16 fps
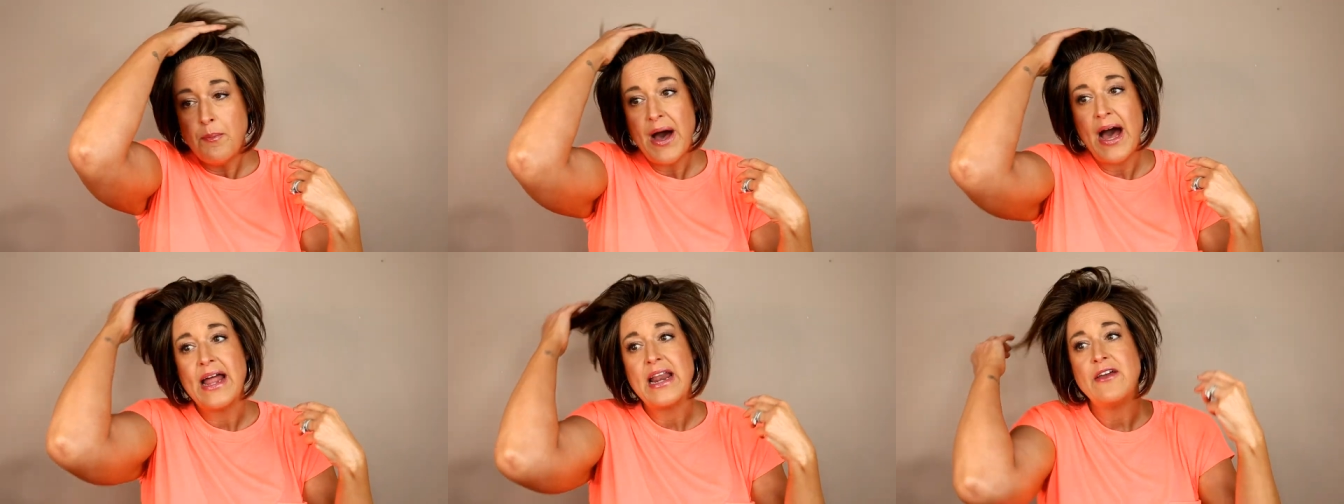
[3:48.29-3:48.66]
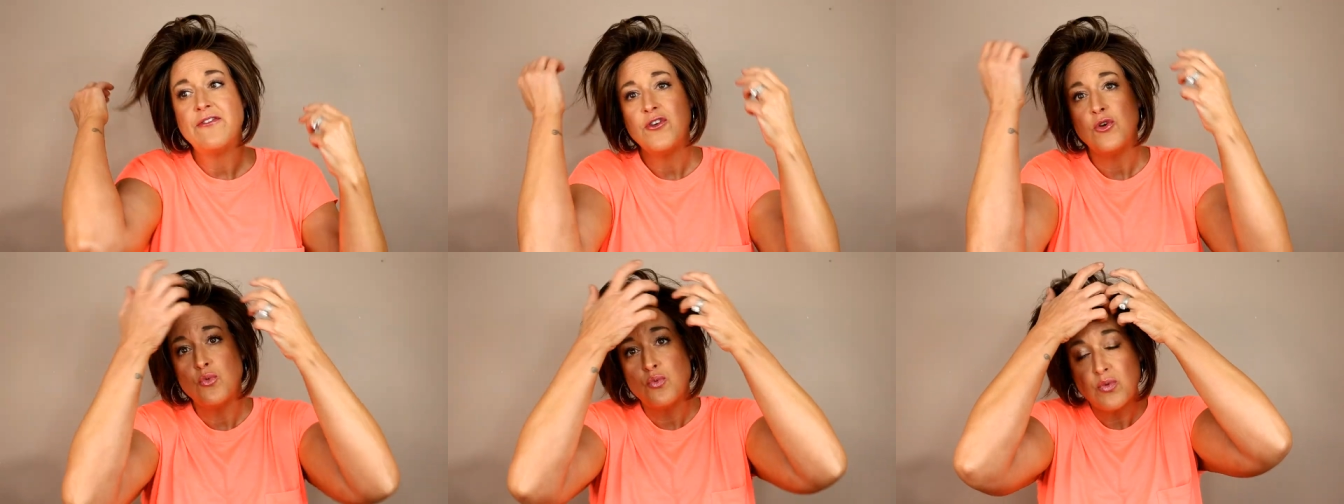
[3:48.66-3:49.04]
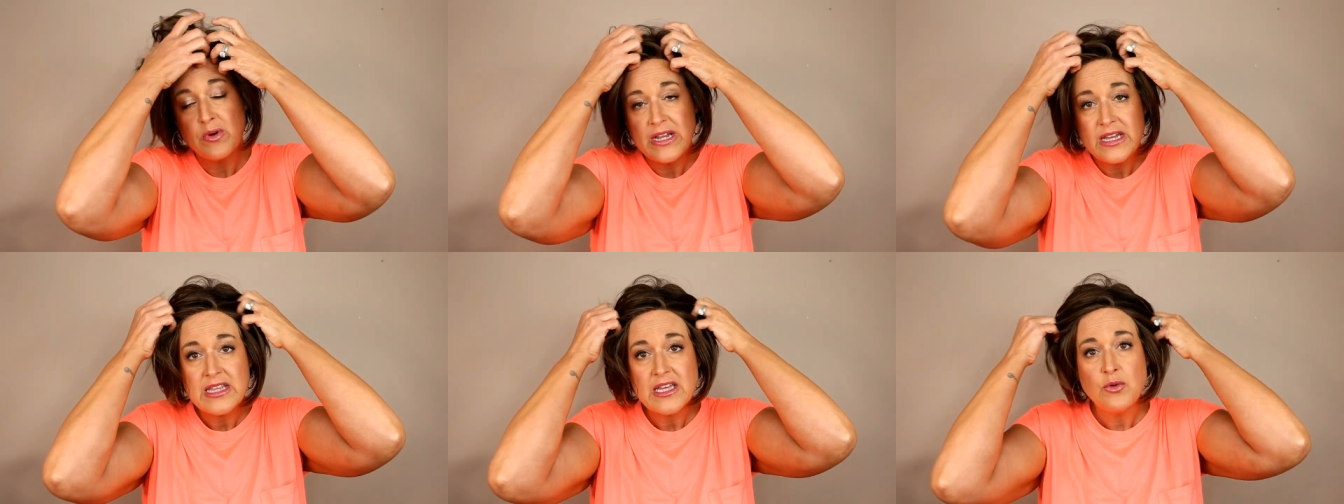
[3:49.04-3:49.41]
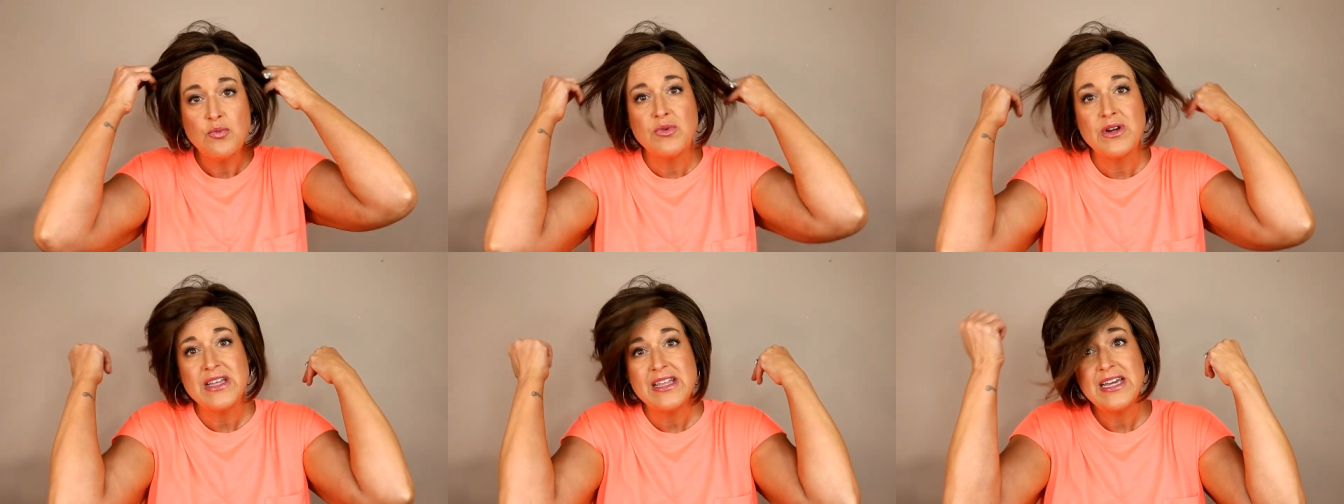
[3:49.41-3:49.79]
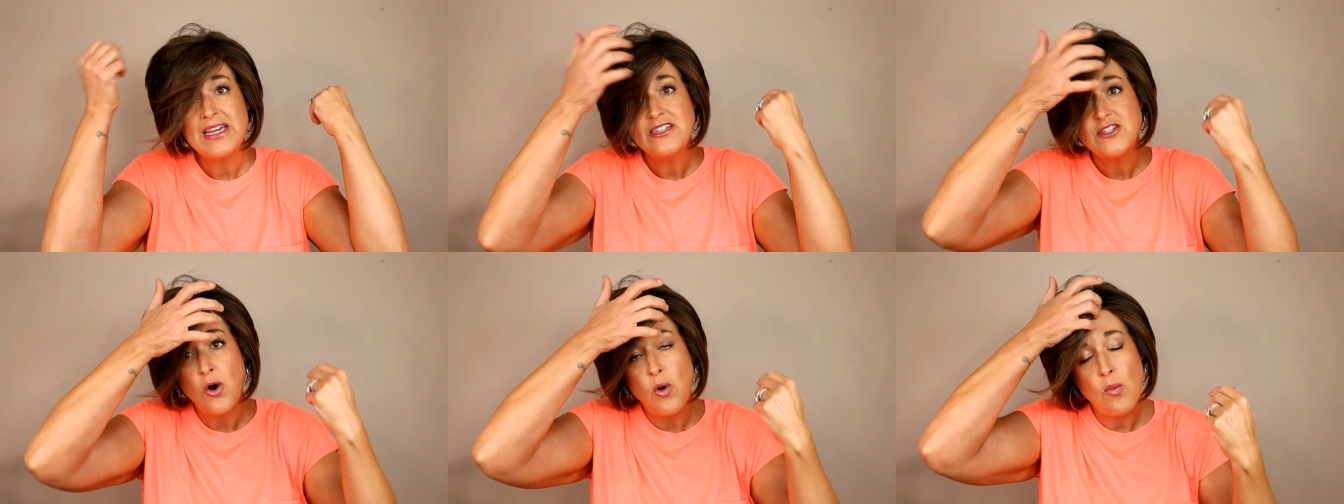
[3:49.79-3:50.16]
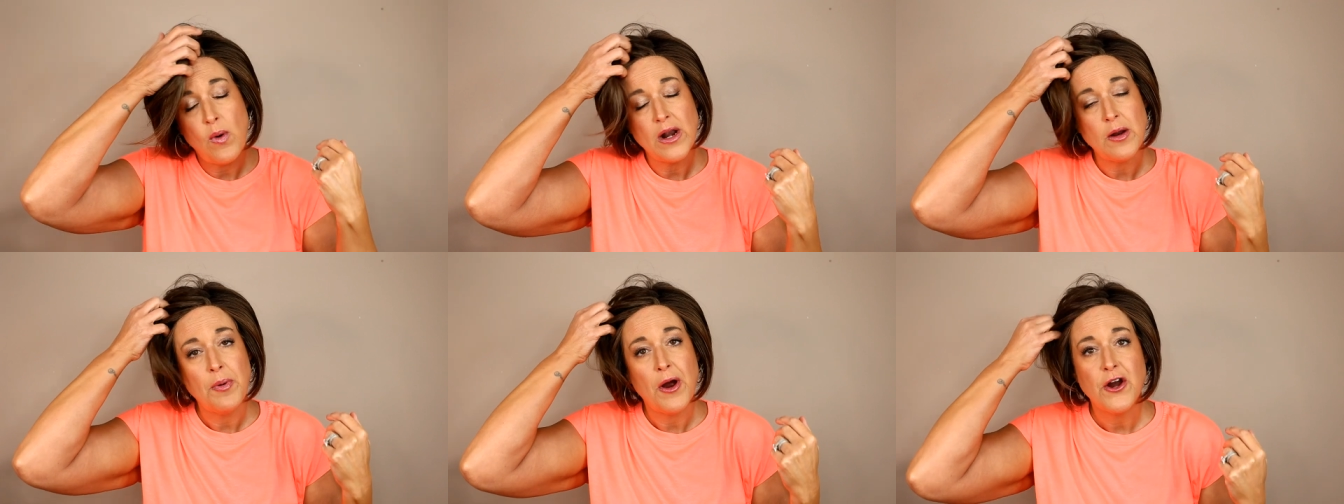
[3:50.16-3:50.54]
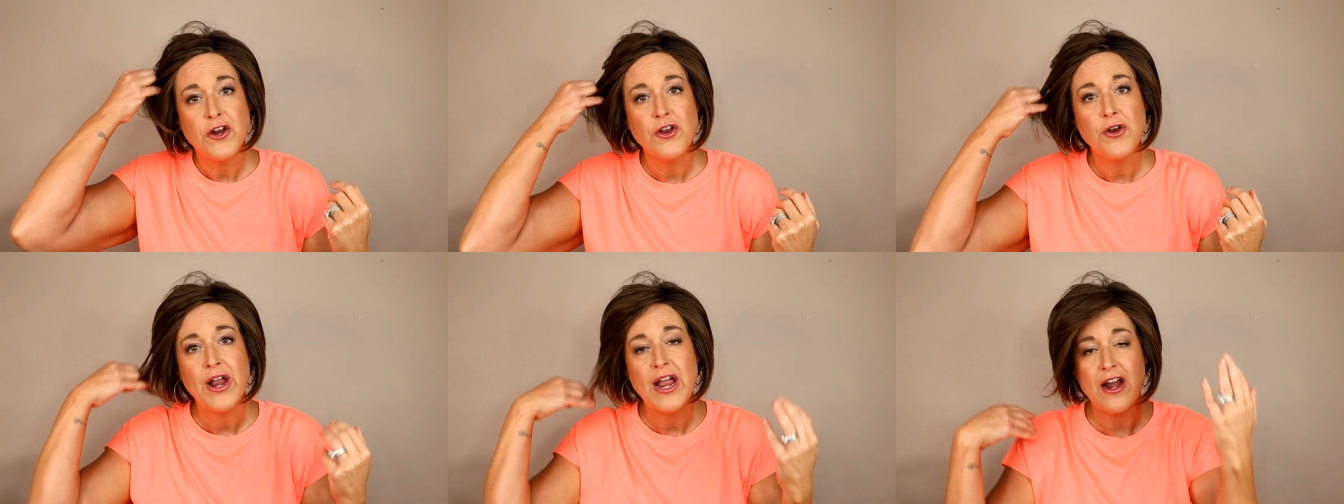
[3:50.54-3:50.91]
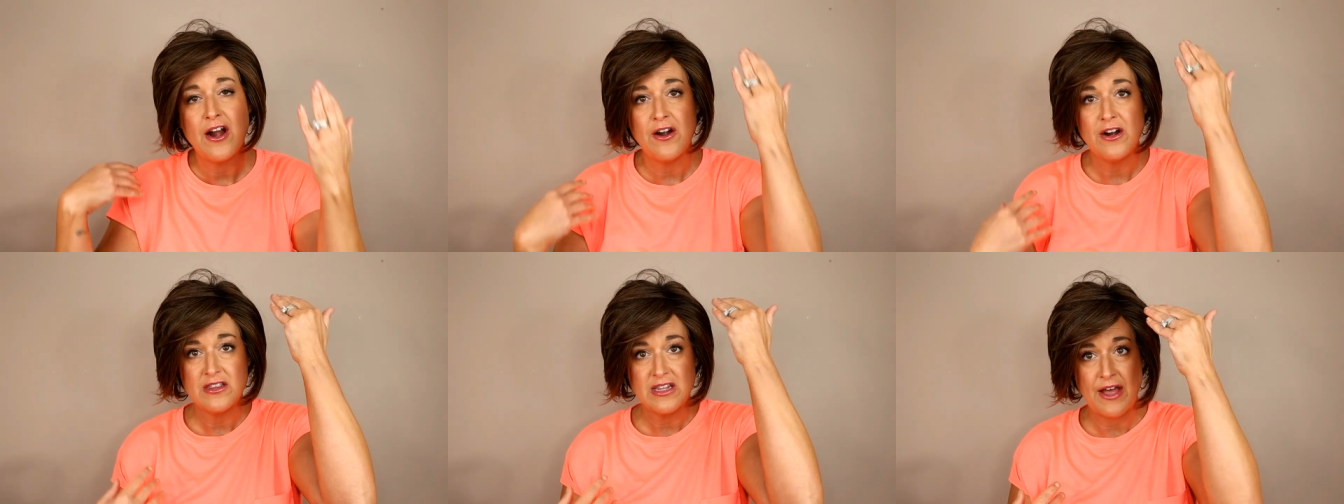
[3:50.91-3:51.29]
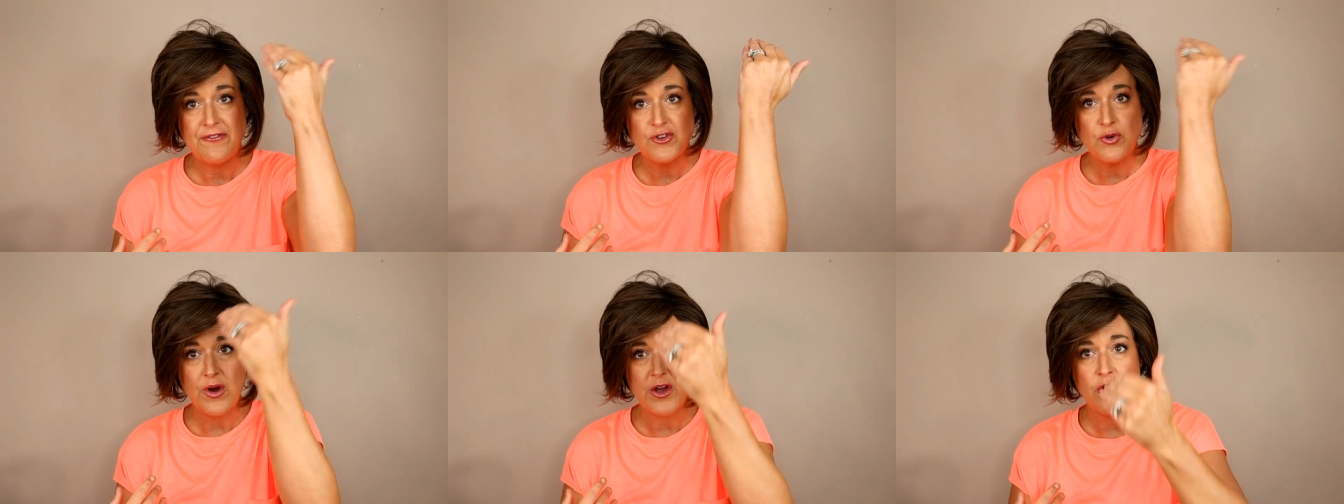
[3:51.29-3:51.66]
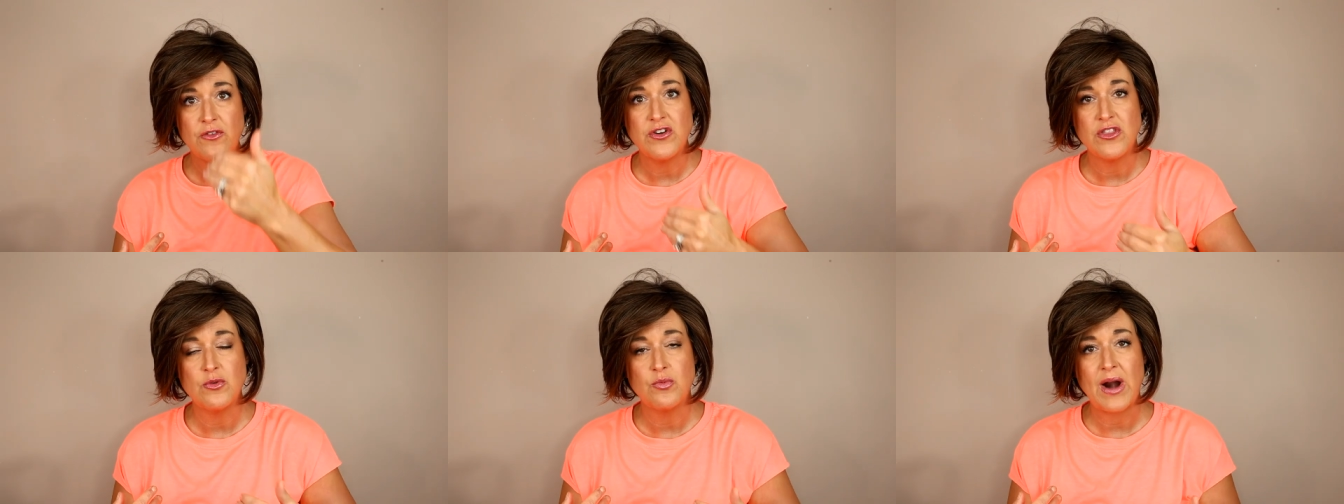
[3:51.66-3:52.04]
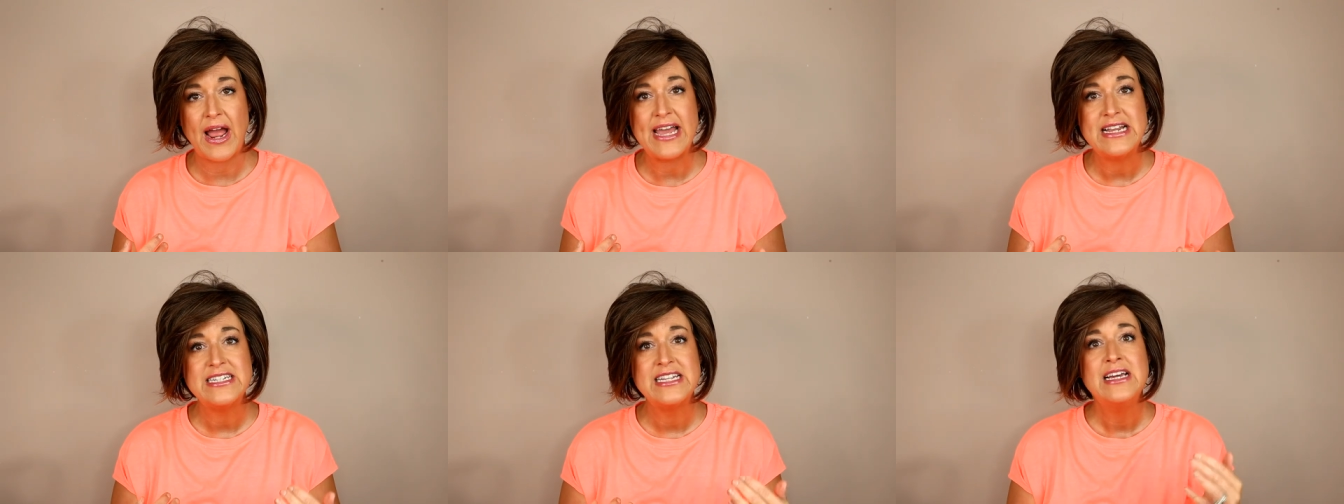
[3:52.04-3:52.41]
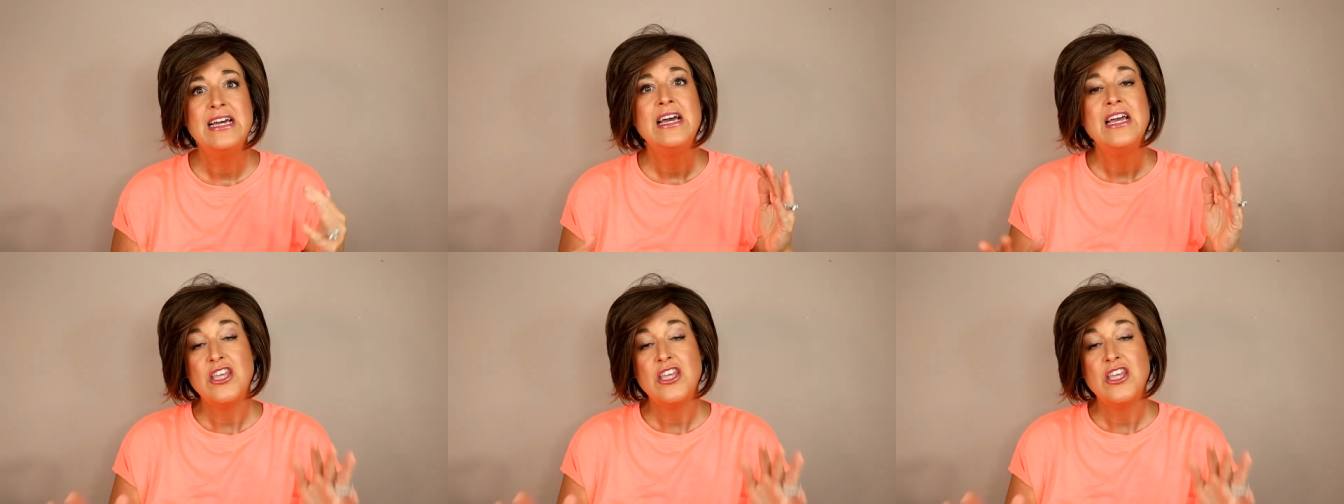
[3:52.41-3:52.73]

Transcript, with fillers: But if you really, really don't want to part your hair left going over to the right,